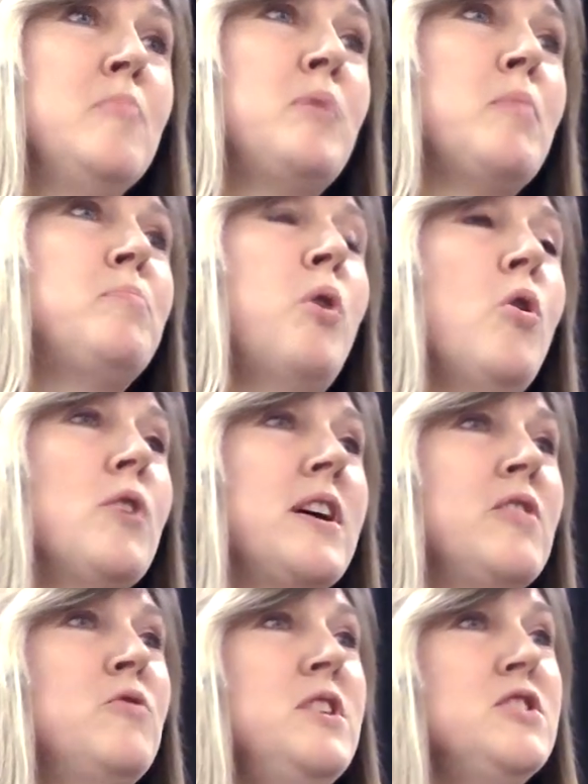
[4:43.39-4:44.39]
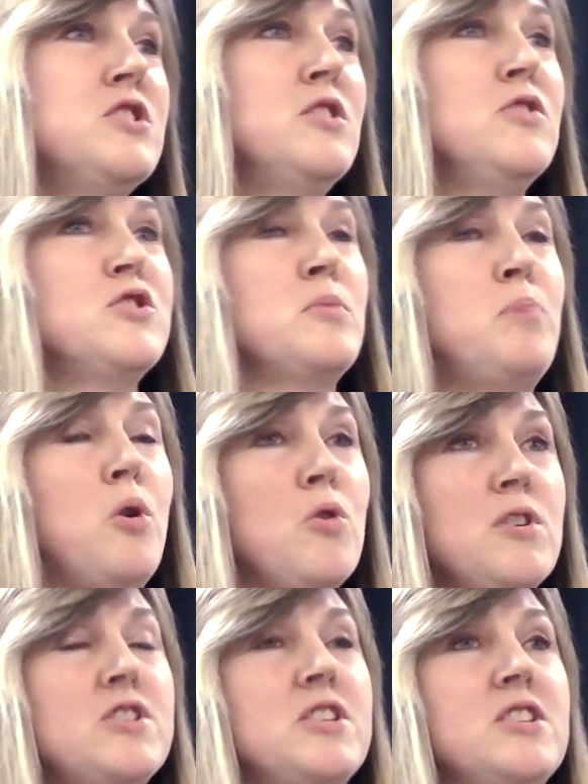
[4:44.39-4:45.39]
But pouring regional
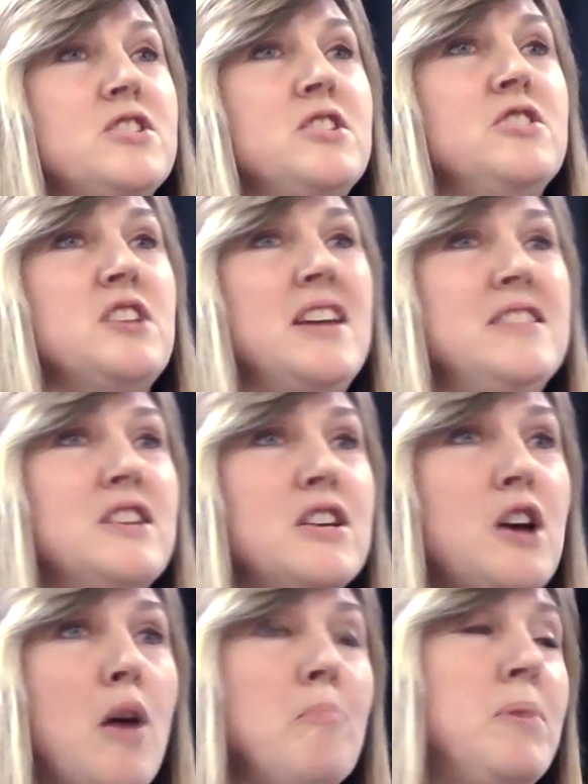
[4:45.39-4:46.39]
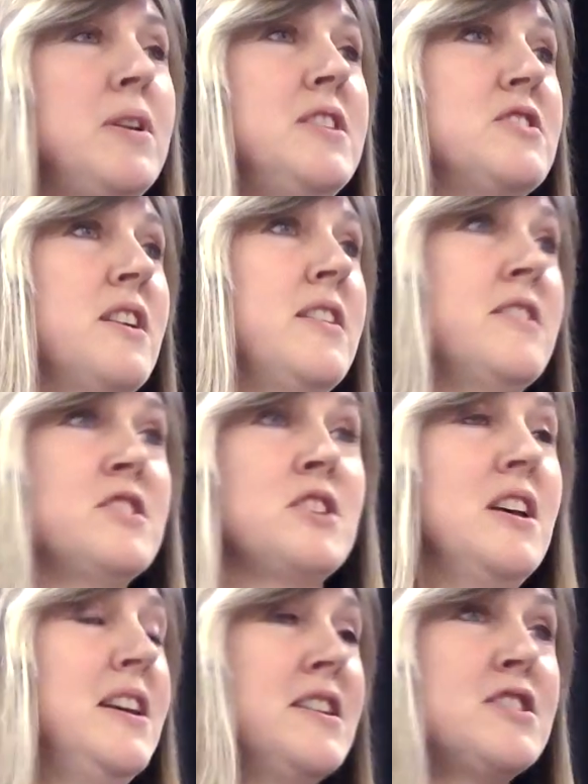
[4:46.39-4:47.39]
support assistance into companies like
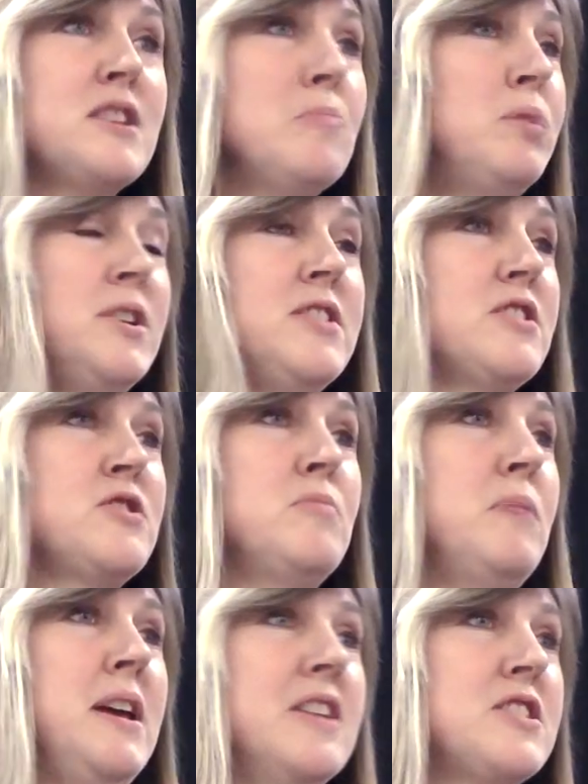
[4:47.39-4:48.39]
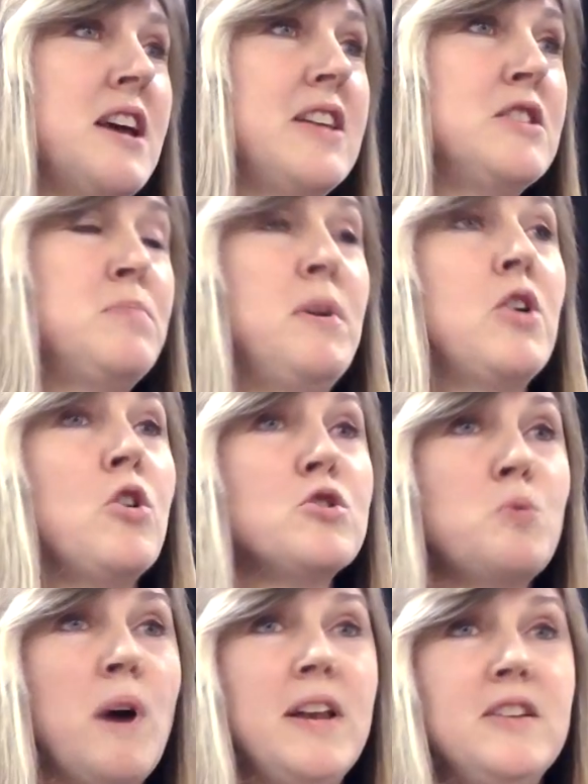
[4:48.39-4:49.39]
this simply doesn't make sense,
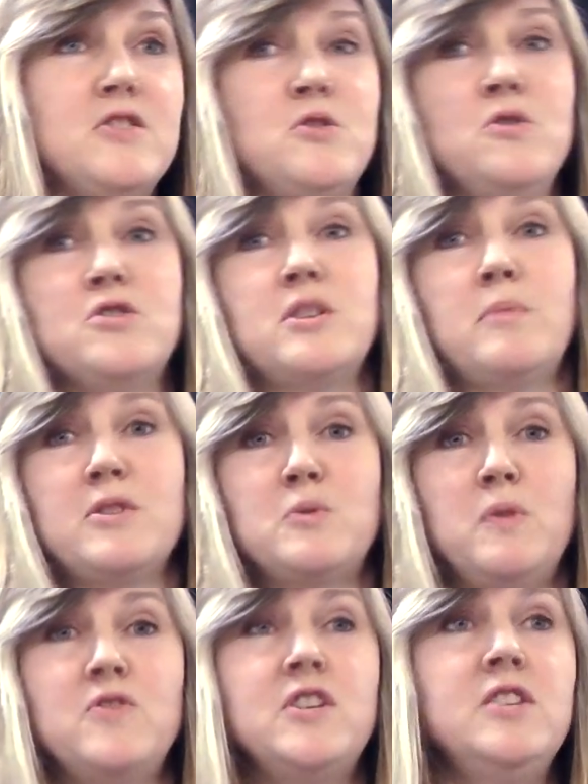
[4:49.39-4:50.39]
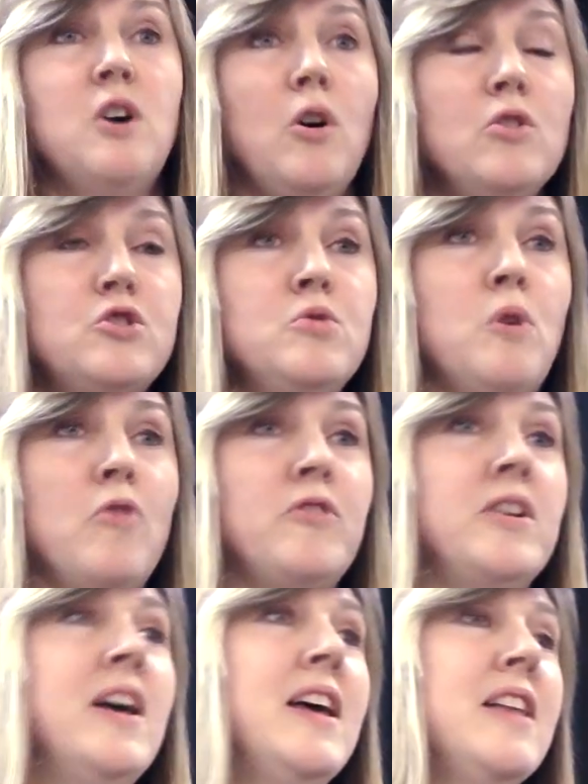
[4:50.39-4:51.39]
because when it suits them, as we've seen all too
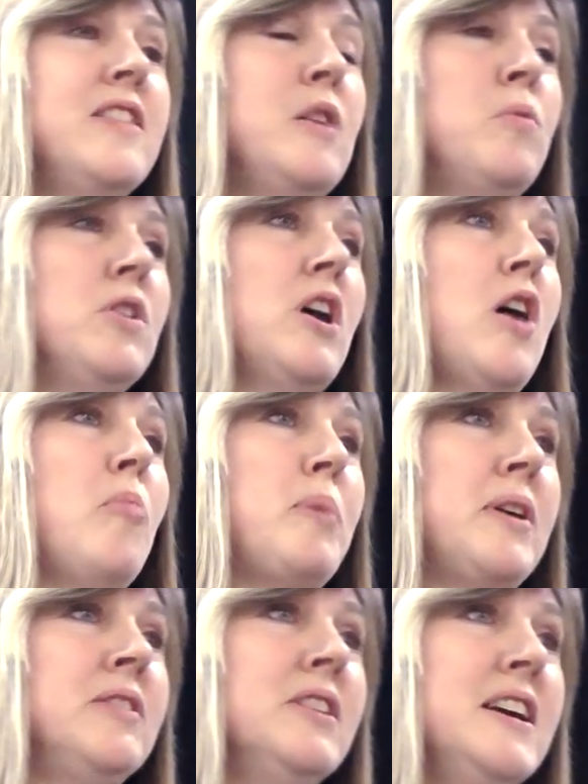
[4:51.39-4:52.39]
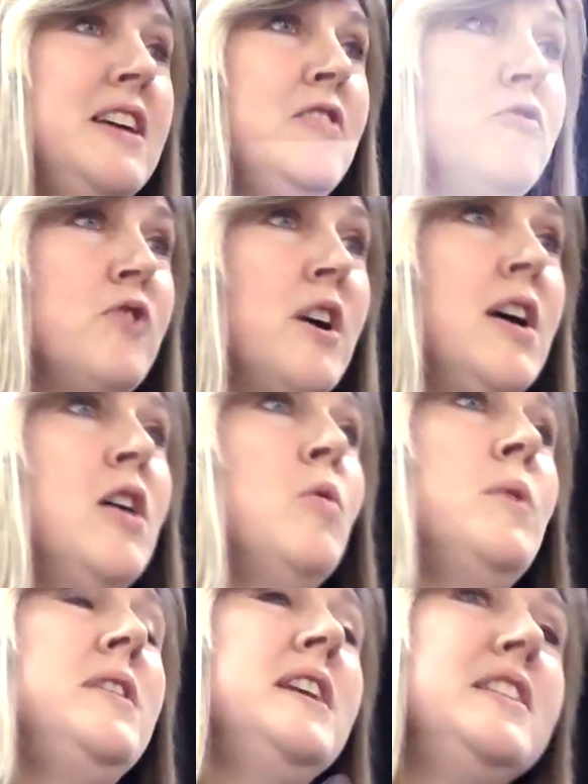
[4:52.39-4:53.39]
often, they will up and leave.
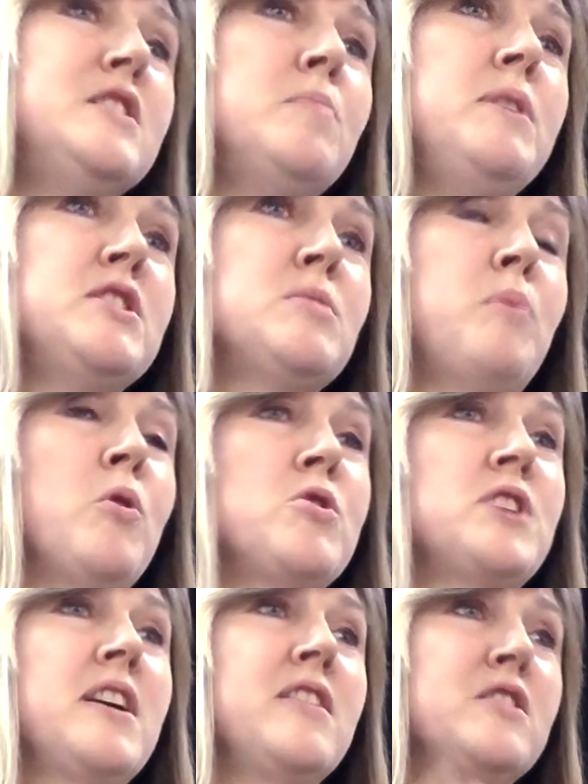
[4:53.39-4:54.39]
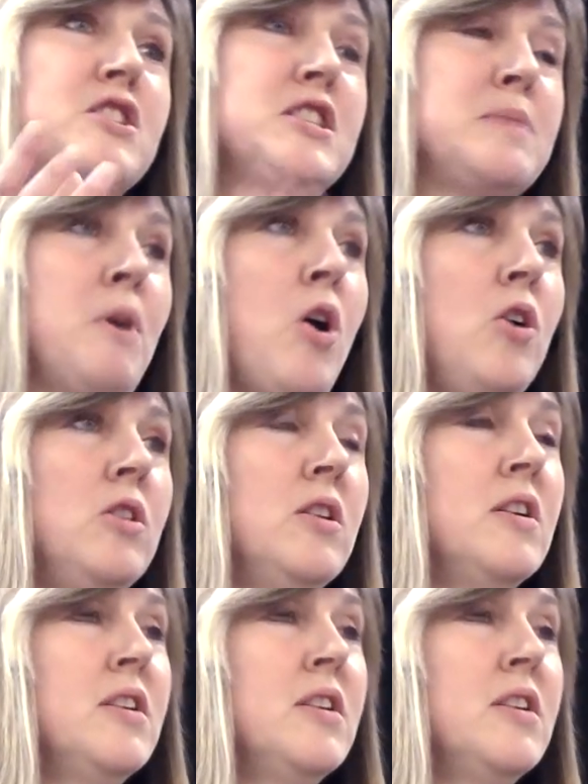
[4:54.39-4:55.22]
We need to be supporting the small...